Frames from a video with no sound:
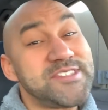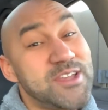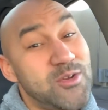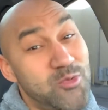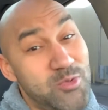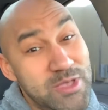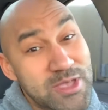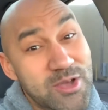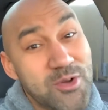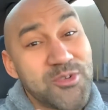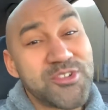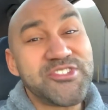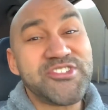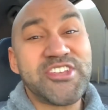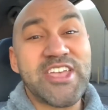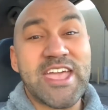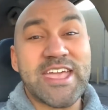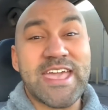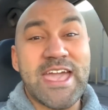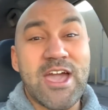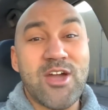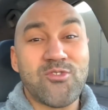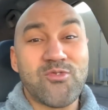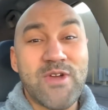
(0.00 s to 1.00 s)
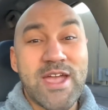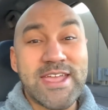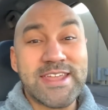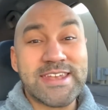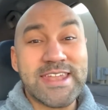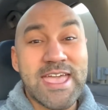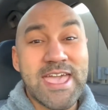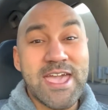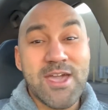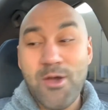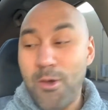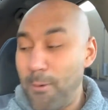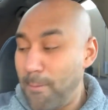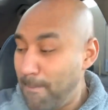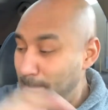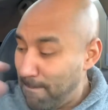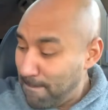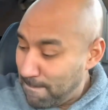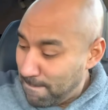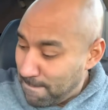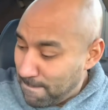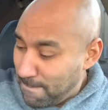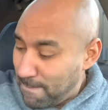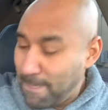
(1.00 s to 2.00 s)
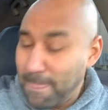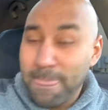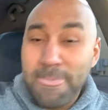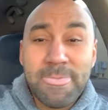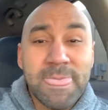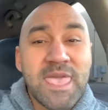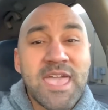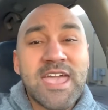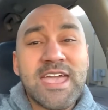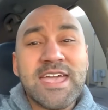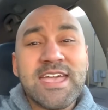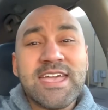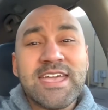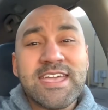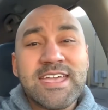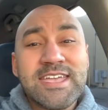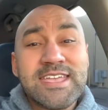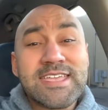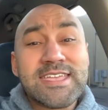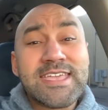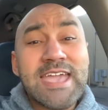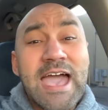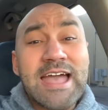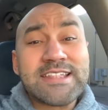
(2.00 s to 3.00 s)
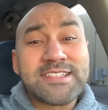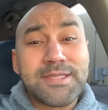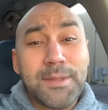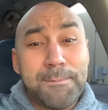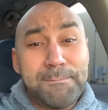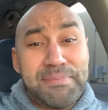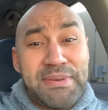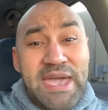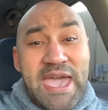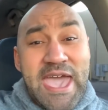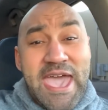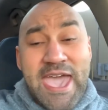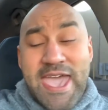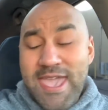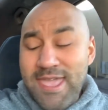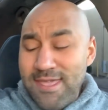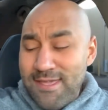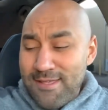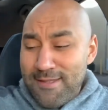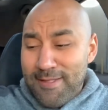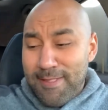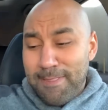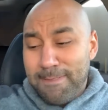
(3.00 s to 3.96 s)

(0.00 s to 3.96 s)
that we gonna check out right now. Got the bag.